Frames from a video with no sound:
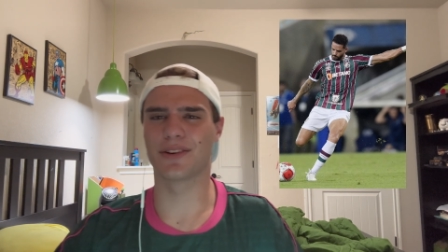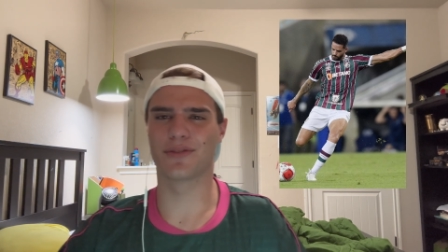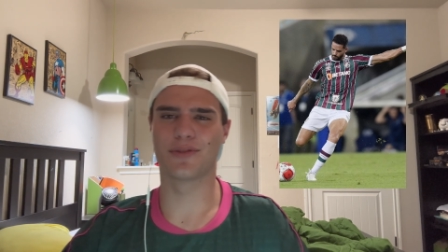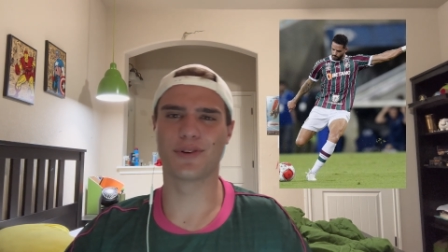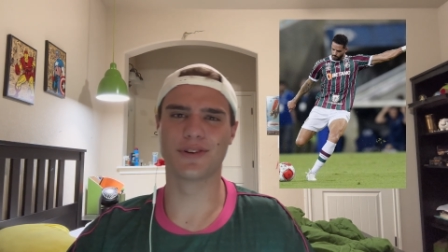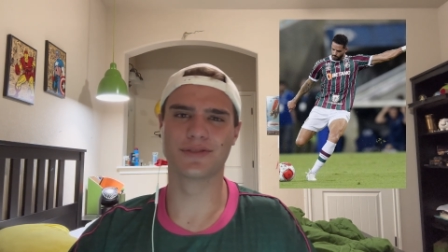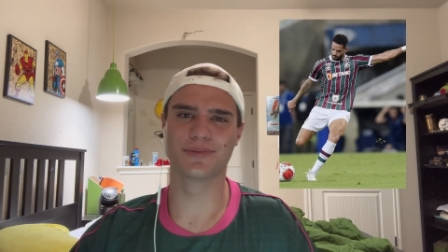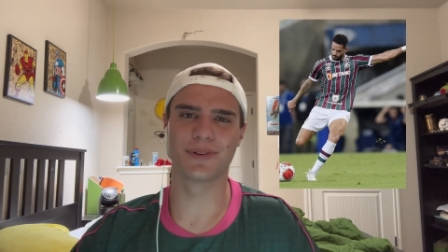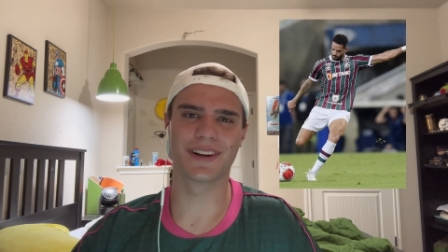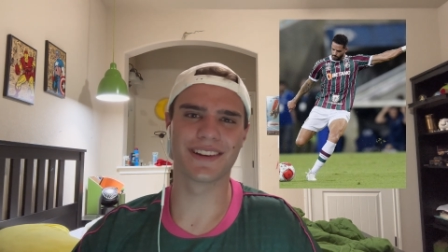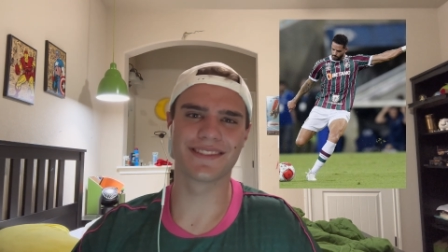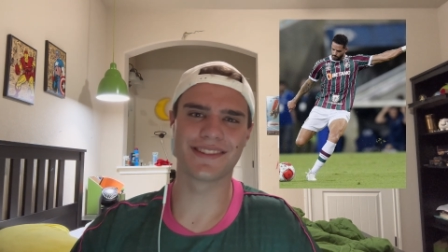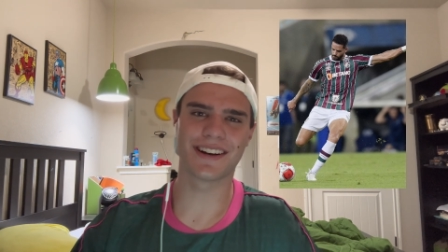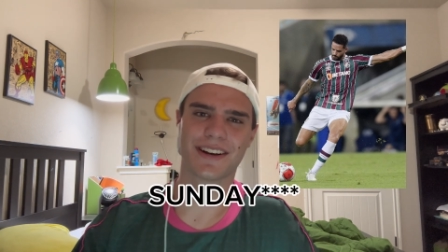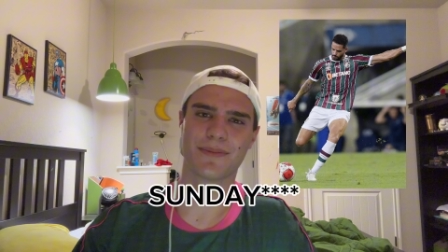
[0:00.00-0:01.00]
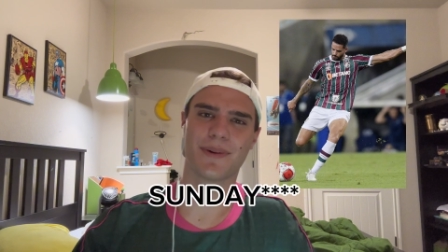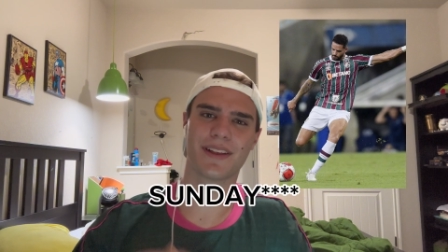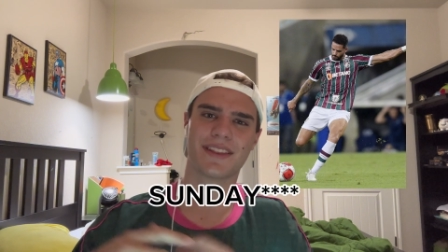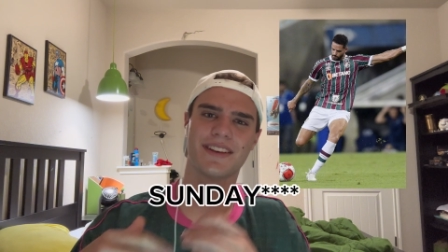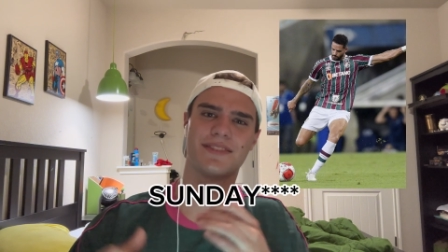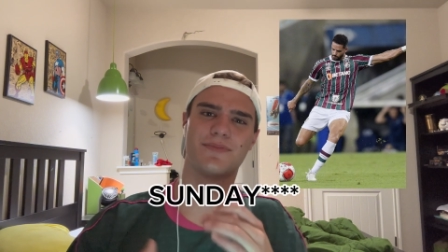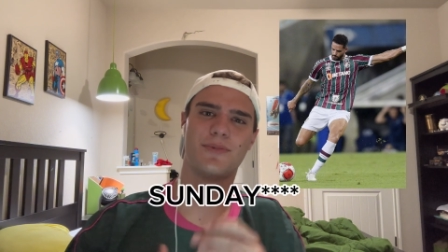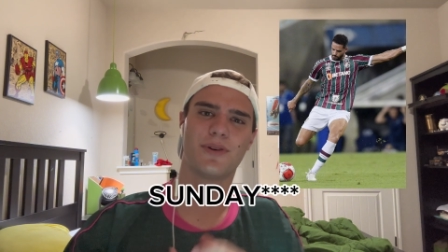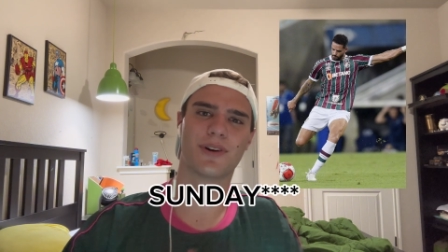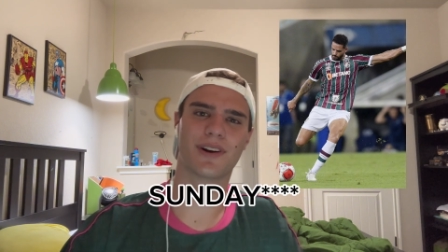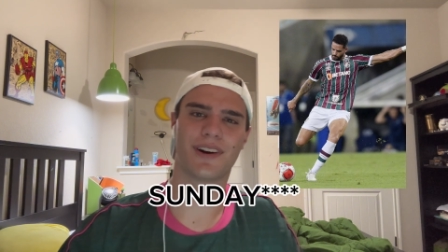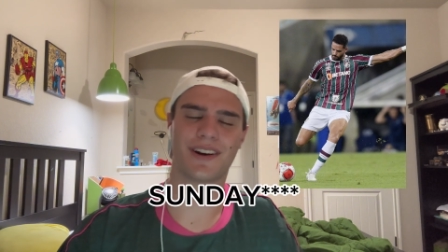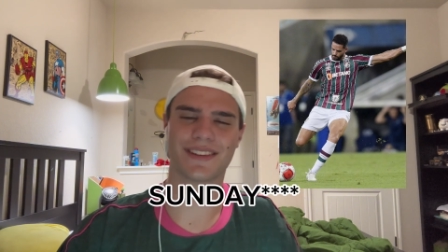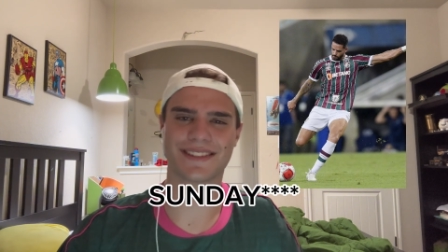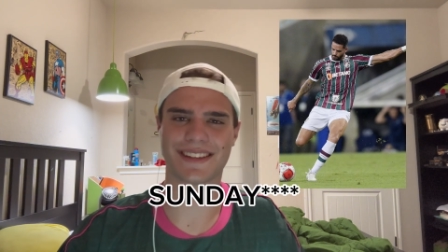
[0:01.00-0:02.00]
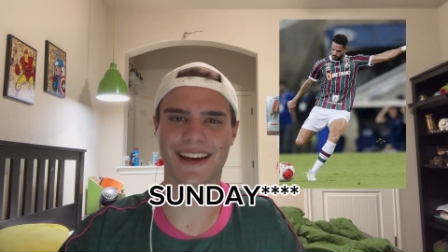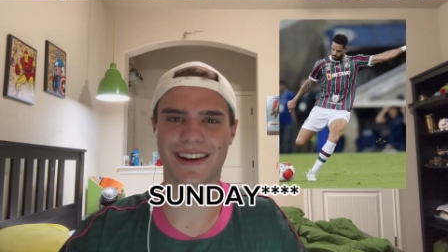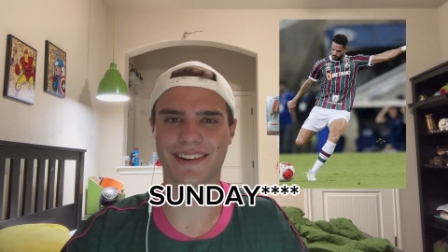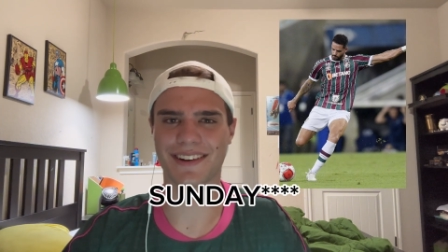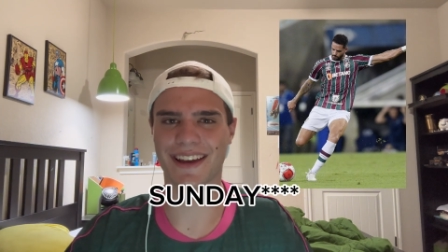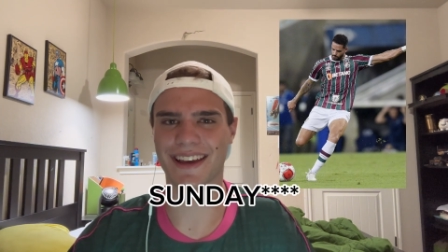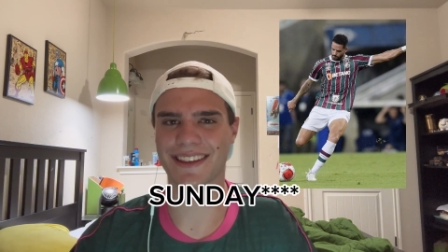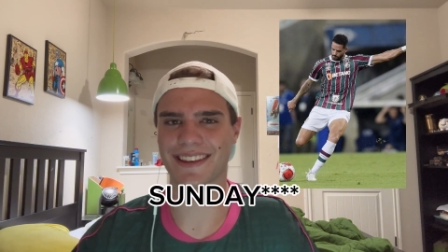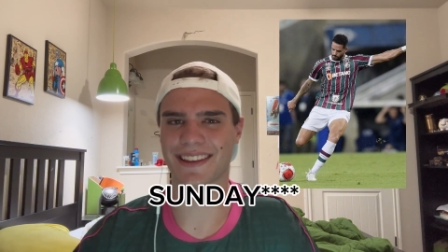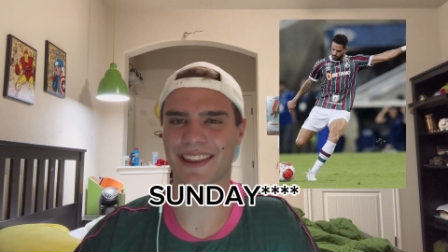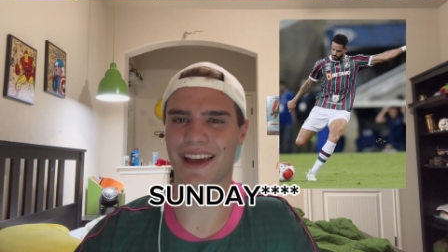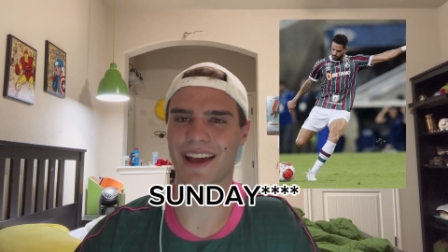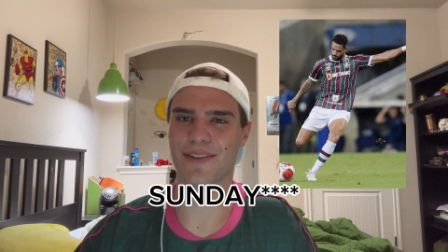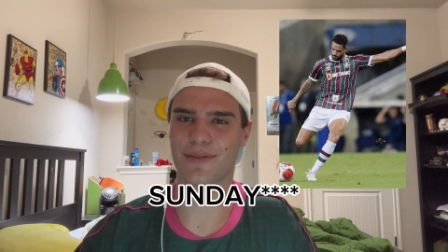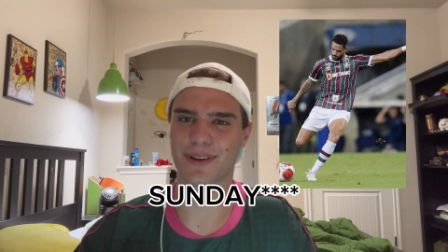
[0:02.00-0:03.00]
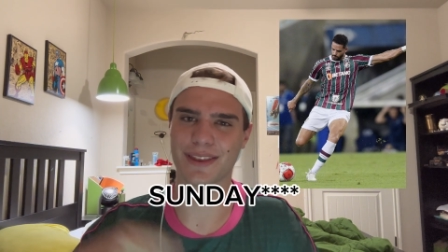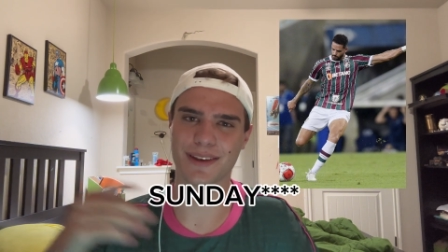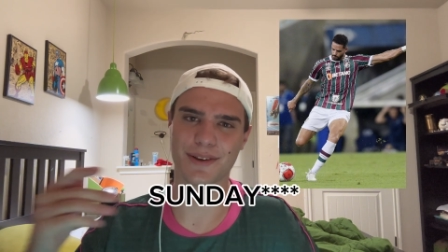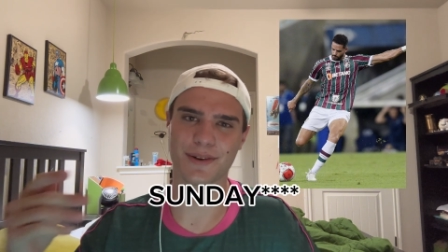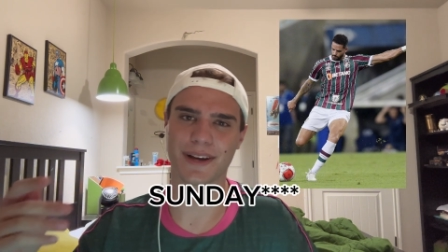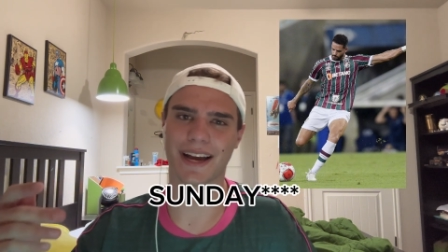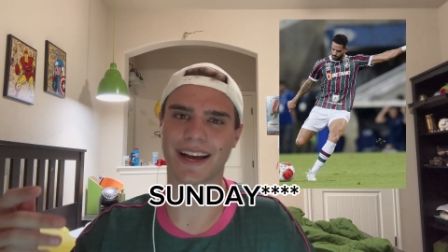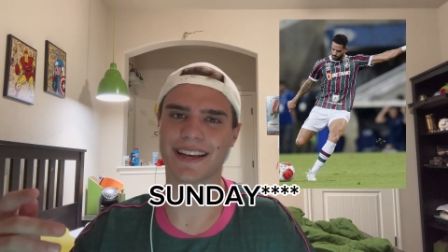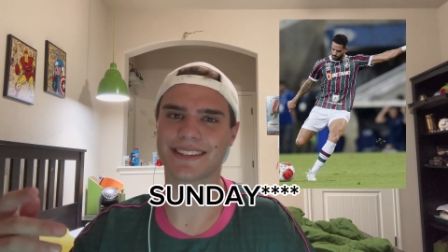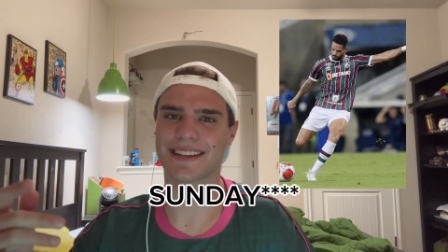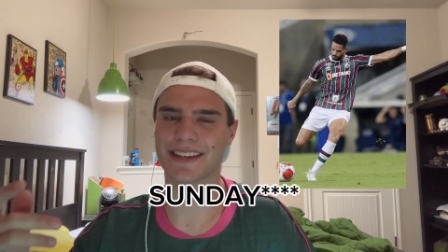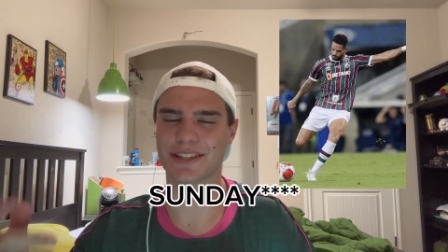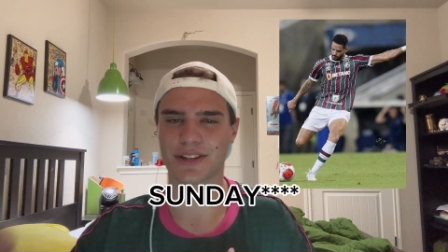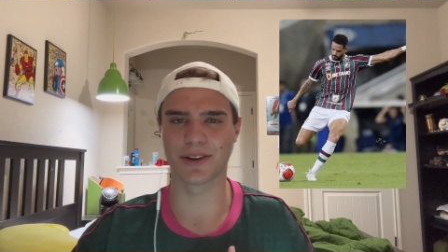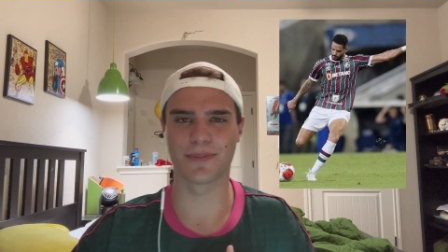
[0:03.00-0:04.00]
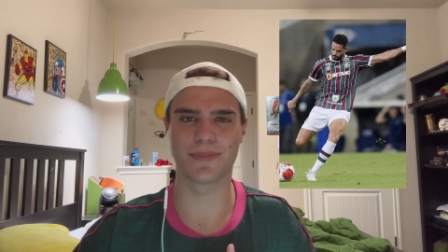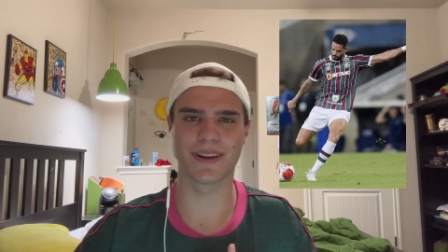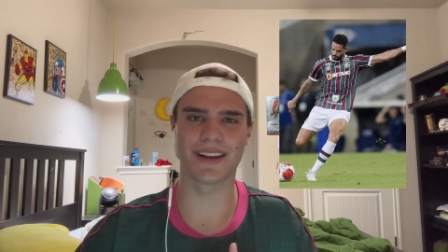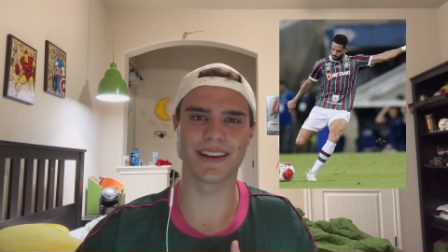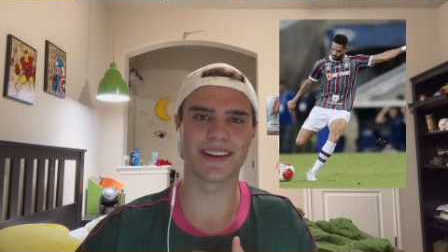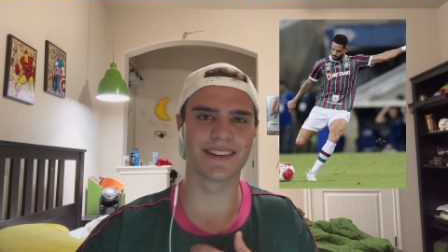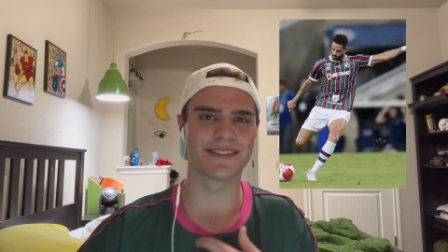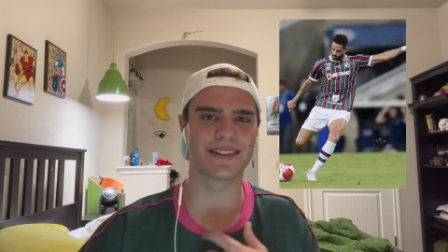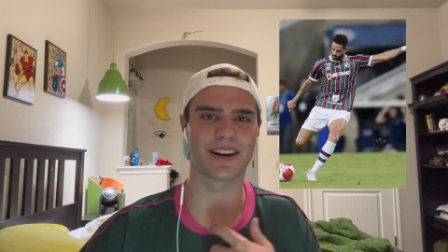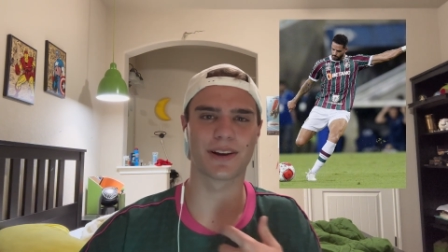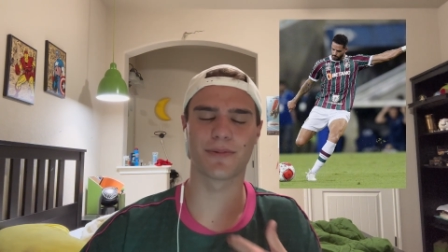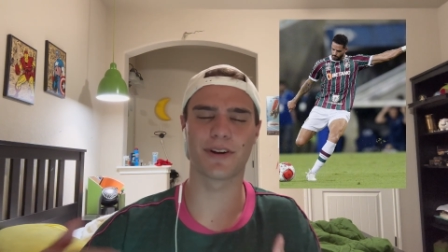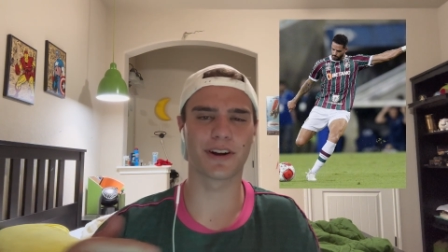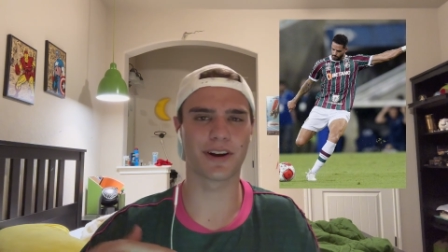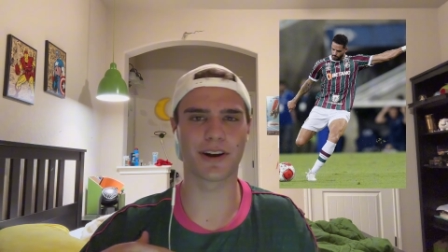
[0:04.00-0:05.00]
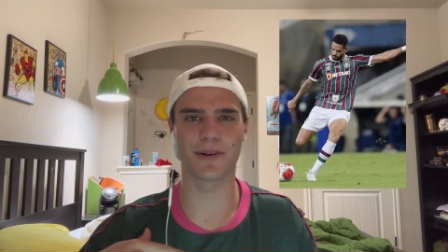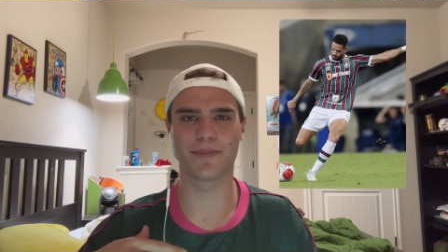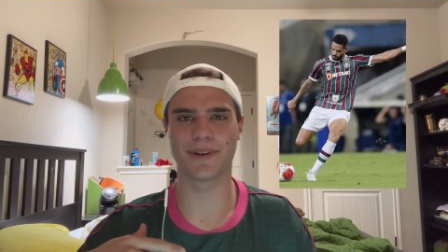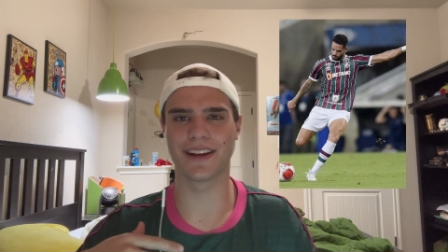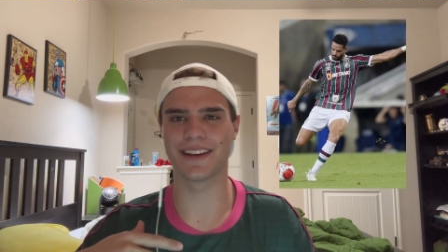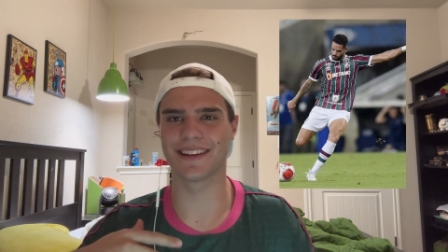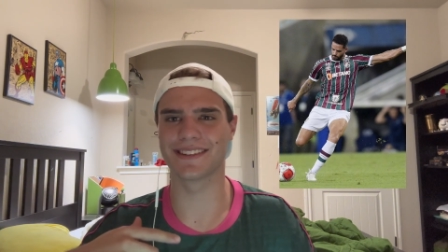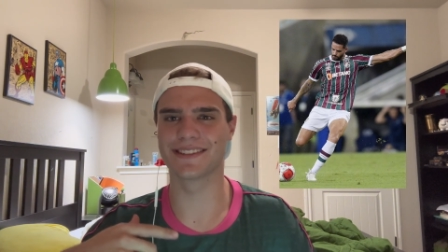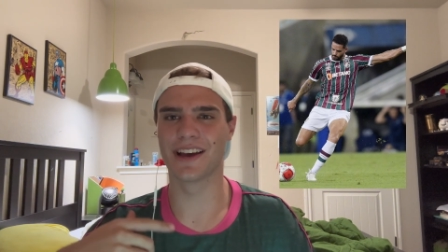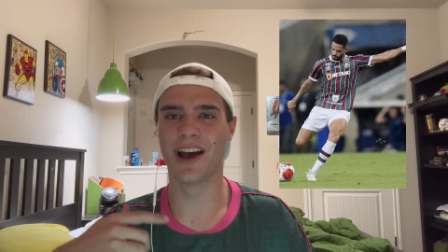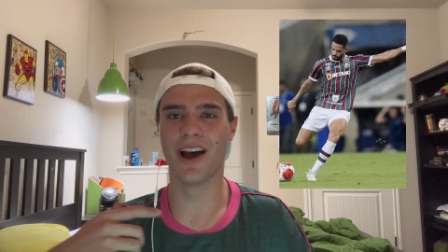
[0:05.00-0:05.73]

Of course, we're going to talk about this more on Saturday in the live with you guys. Get your opinions, talk about our opinions.